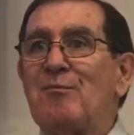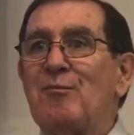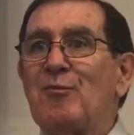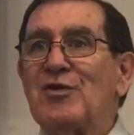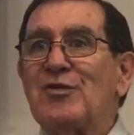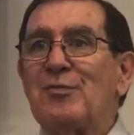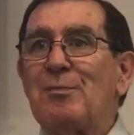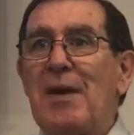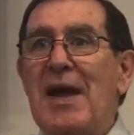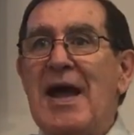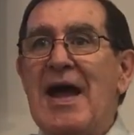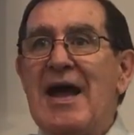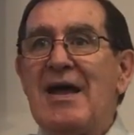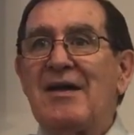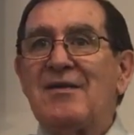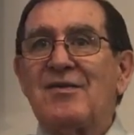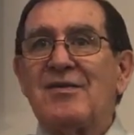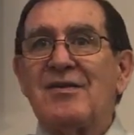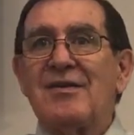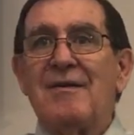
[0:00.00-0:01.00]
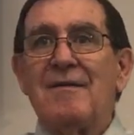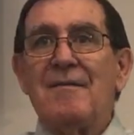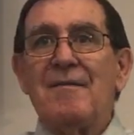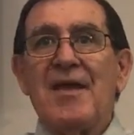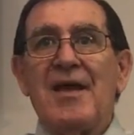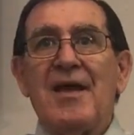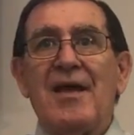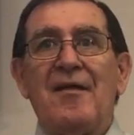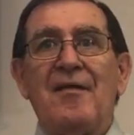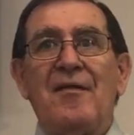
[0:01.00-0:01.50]
was passed,
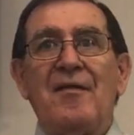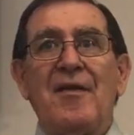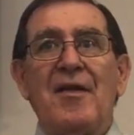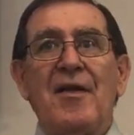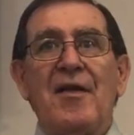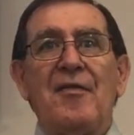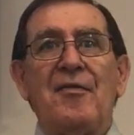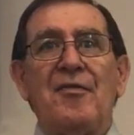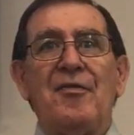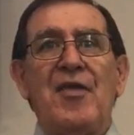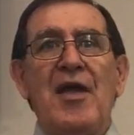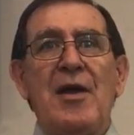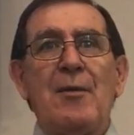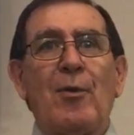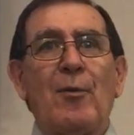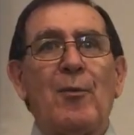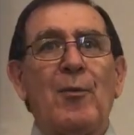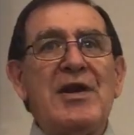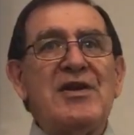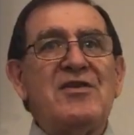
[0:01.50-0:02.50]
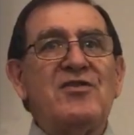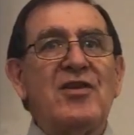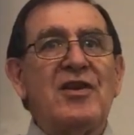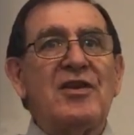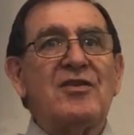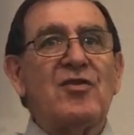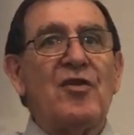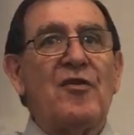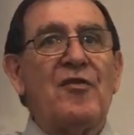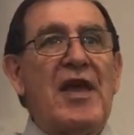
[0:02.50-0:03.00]
they were
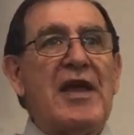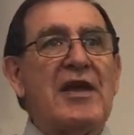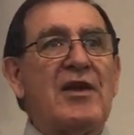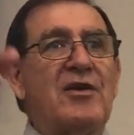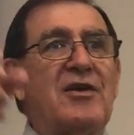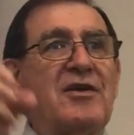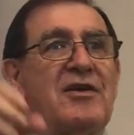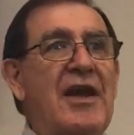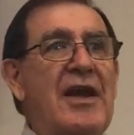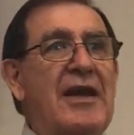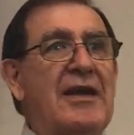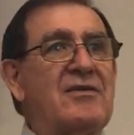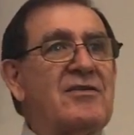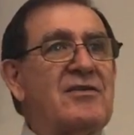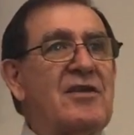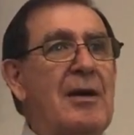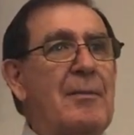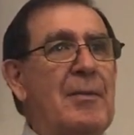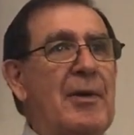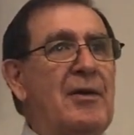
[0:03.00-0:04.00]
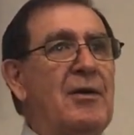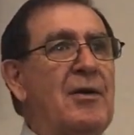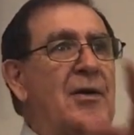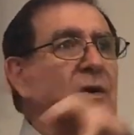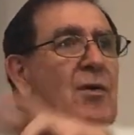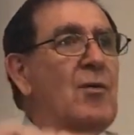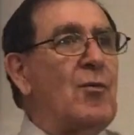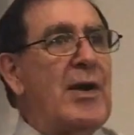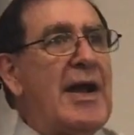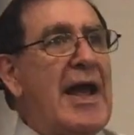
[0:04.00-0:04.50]
reaching so they could take some, and
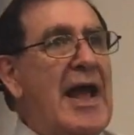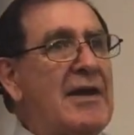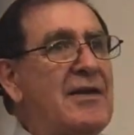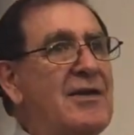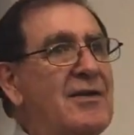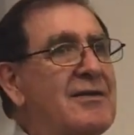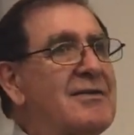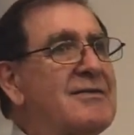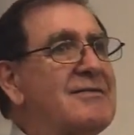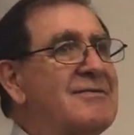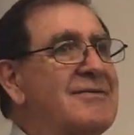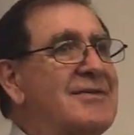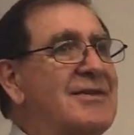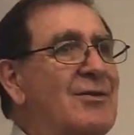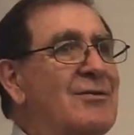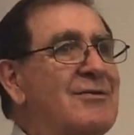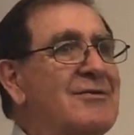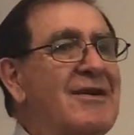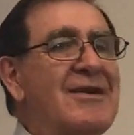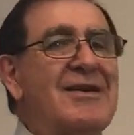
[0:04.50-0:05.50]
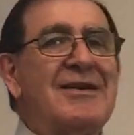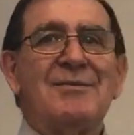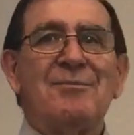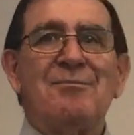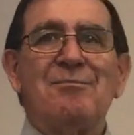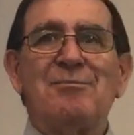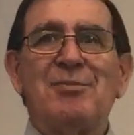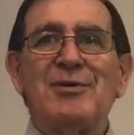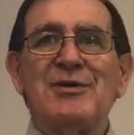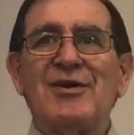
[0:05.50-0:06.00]
we had to, you know,
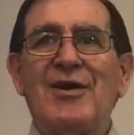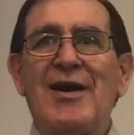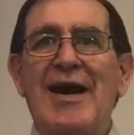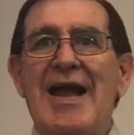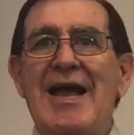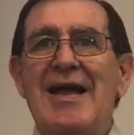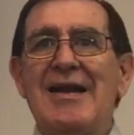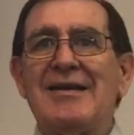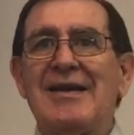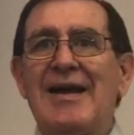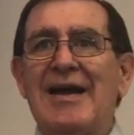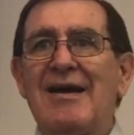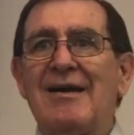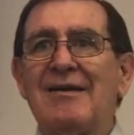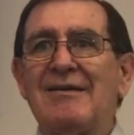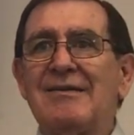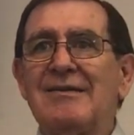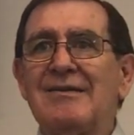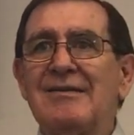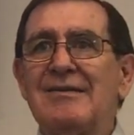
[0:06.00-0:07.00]
put their hand down.